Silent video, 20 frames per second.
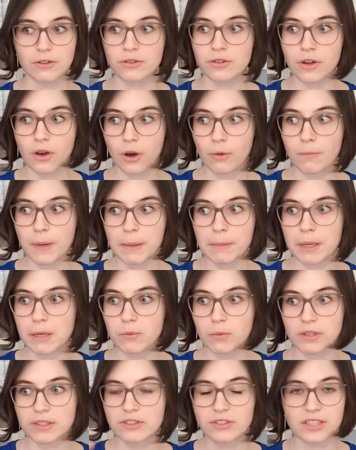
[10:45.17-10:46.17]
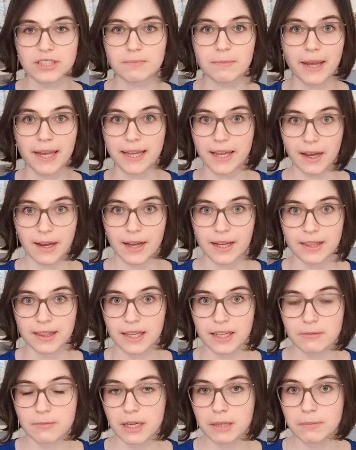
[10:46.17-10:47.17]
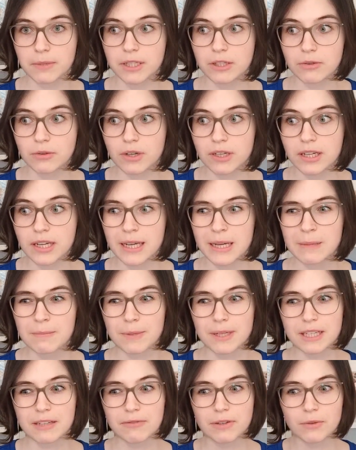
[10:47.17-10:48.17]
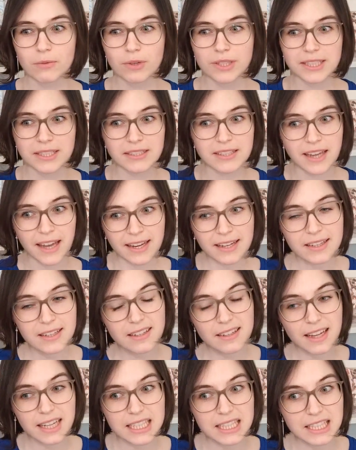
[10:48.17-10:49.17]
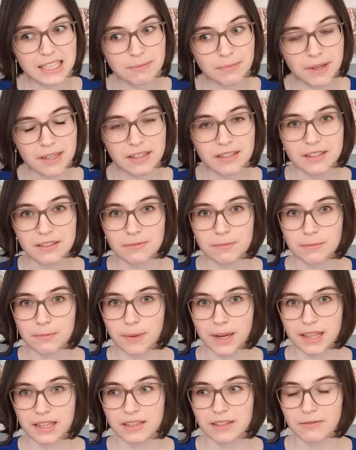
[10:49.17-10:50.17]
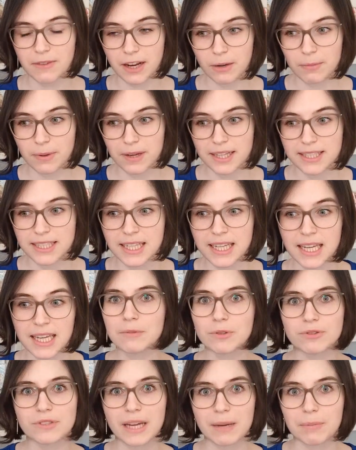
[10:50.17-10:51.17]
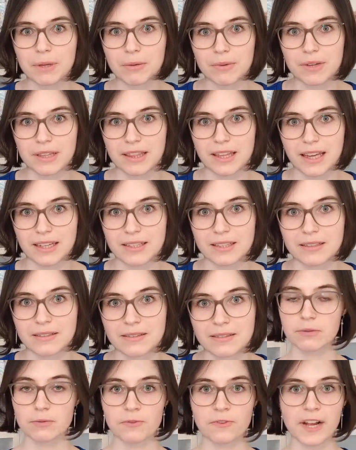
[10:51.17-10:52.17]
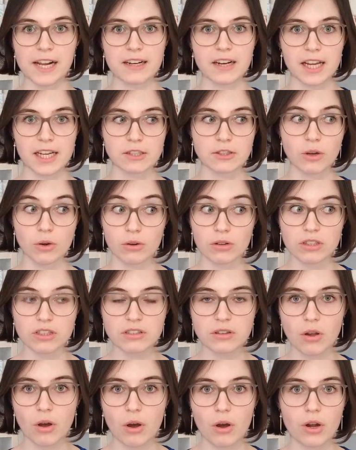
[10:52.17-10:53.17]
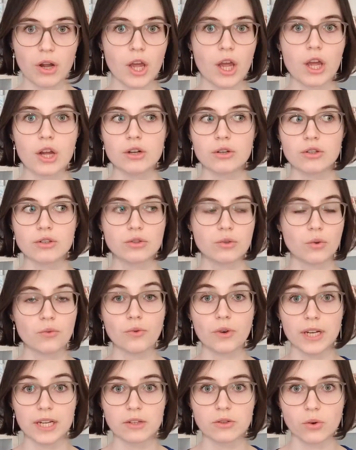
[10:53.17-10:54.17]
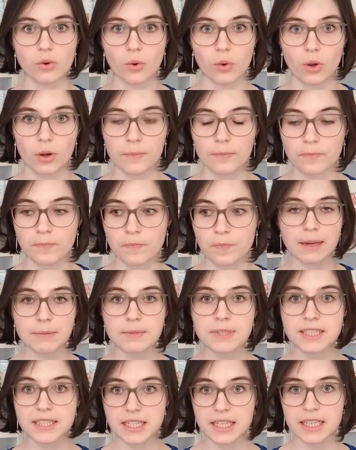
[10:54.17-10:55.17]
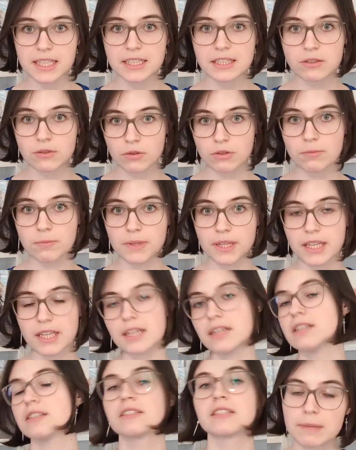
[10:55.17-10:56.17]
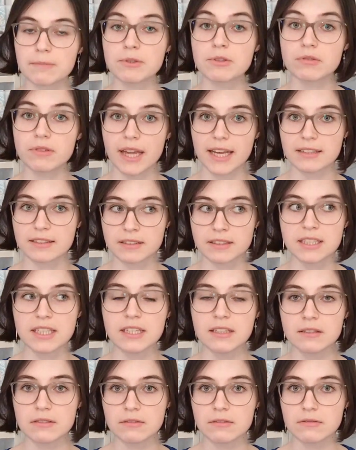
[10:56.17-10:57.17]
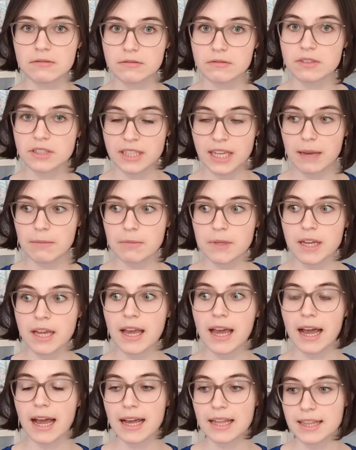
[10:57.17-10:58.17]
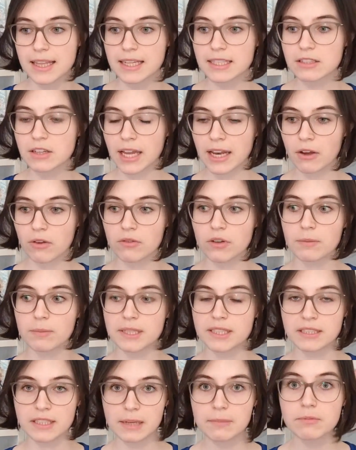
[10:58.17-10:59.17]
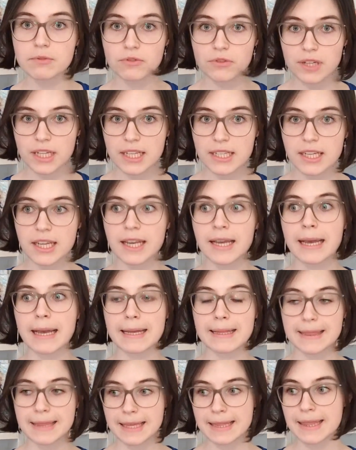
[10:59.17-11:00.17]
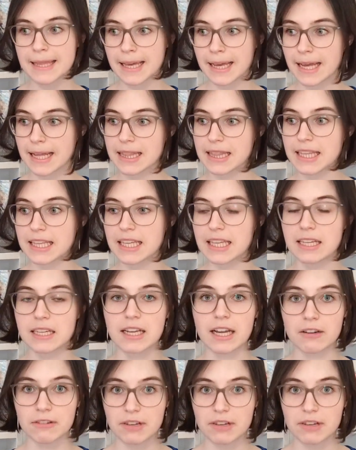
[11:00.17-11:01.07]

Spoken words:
I don't know, maybe it was just my guide that made me do it, but if it was intended like this by the developers, I'm not happy with that. It felt like a total slog, no fun at all. Some scenes could be skipped to next scene skipped, others can only be skipped read, and then there are the